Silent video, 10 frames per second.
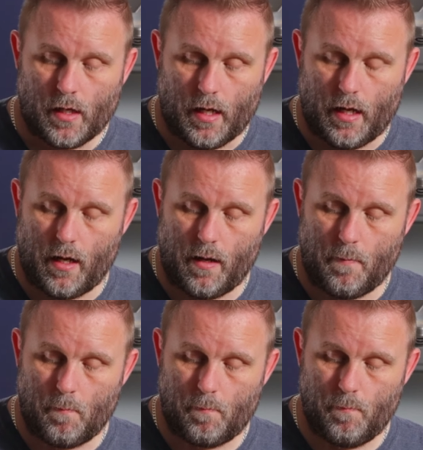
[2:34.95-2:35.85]

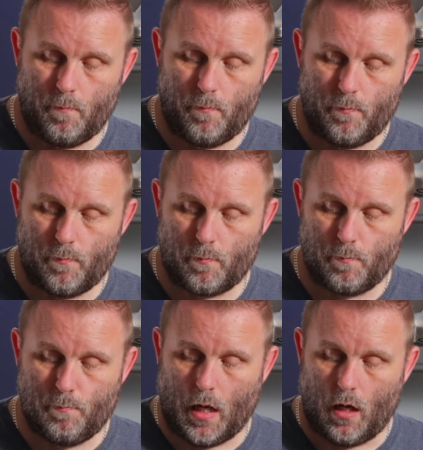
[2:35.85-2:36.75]

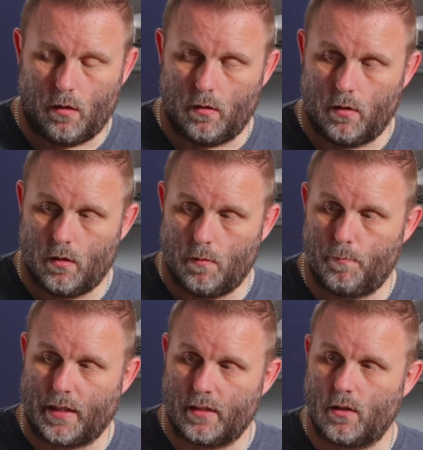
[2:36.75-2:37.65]
but
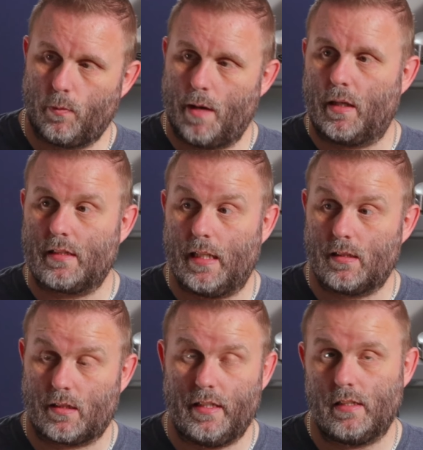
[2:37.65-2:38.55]
because of the way my
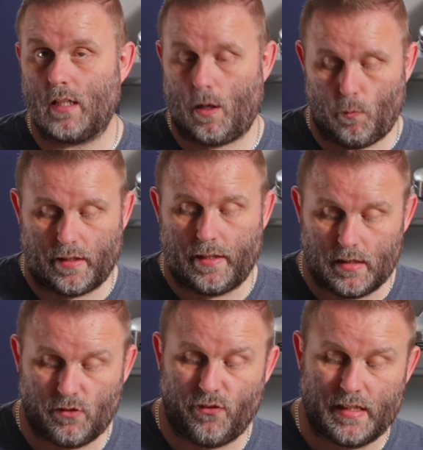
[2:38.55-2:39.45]
desk is, I wanted it
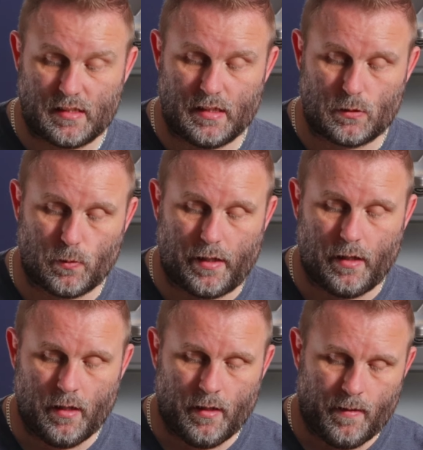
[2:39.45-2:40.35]
to face this way.
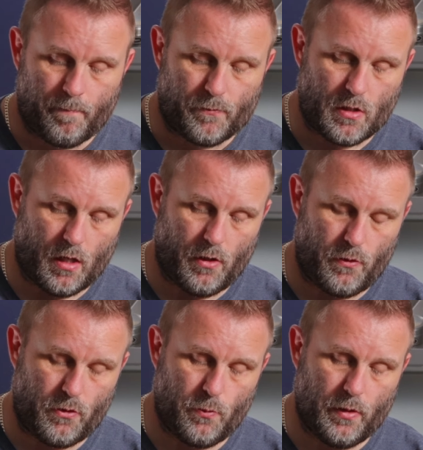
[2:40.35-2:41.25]

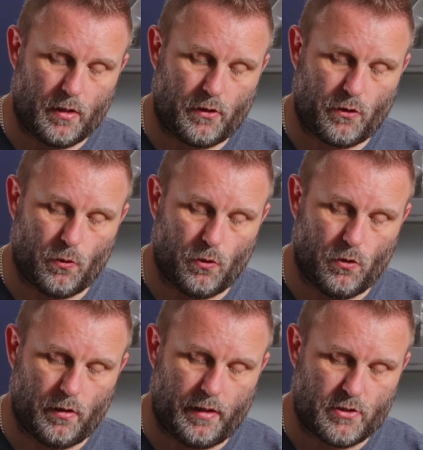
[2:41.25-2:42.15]
So you would have
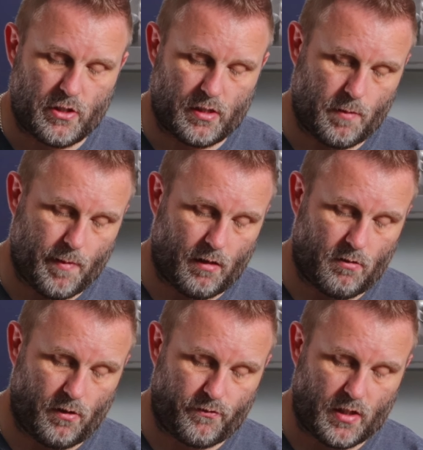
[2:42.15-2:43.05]
thought it's just a matter of